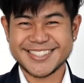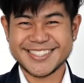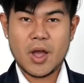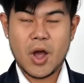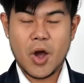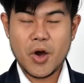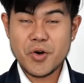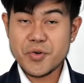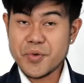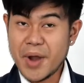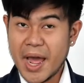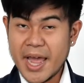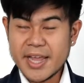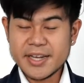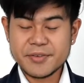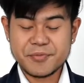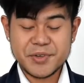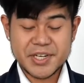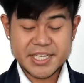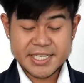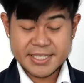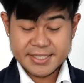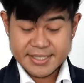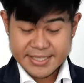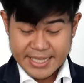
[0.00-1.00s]
Alright,
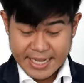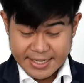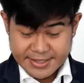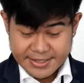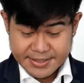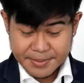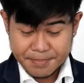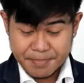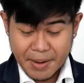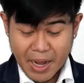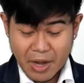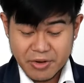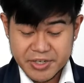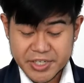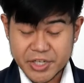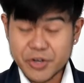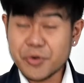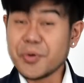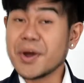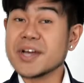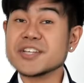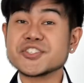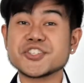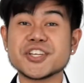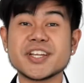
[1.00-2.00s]
we discussed about the
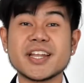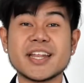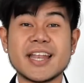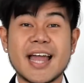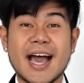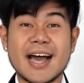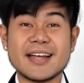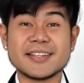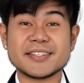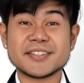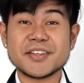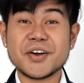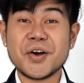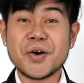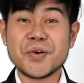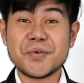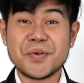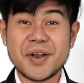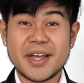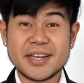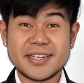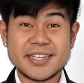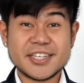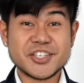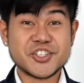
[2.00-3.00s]
question and answer
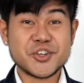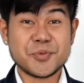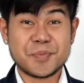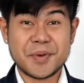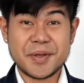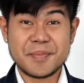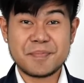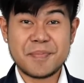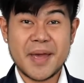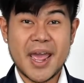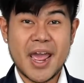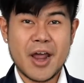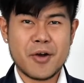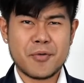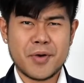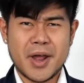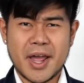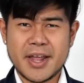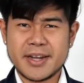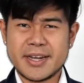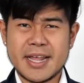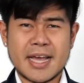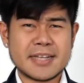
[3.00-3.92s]
already to prepare, right?